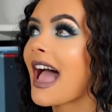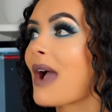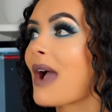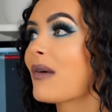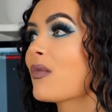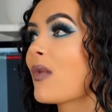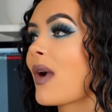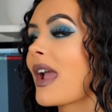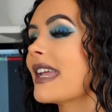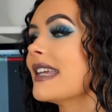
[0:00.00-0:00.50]

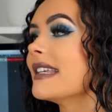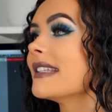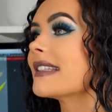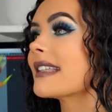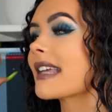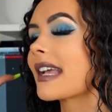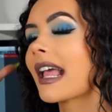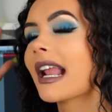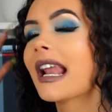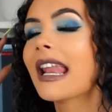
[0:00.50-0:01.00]
and ways
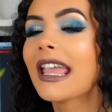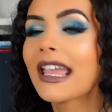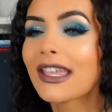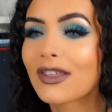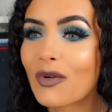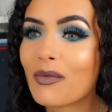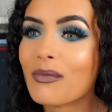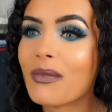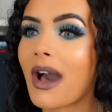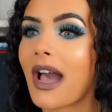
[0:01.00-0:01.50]
to clear
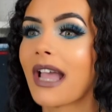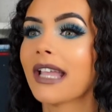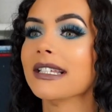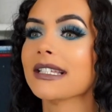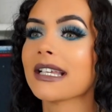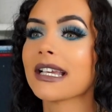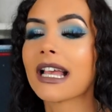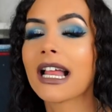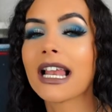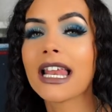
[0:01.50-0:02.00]
your
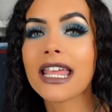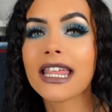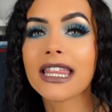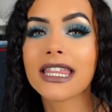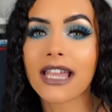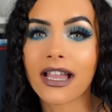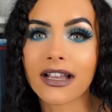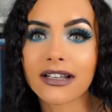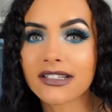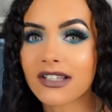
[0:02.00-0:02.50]
mind and clear
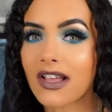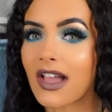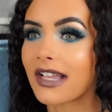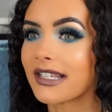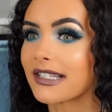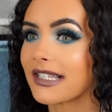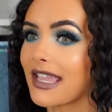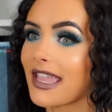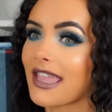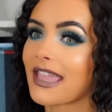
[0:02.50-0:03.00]
the
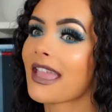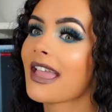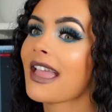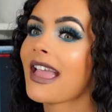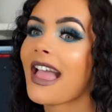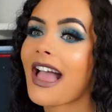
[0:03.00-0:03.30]
anxiety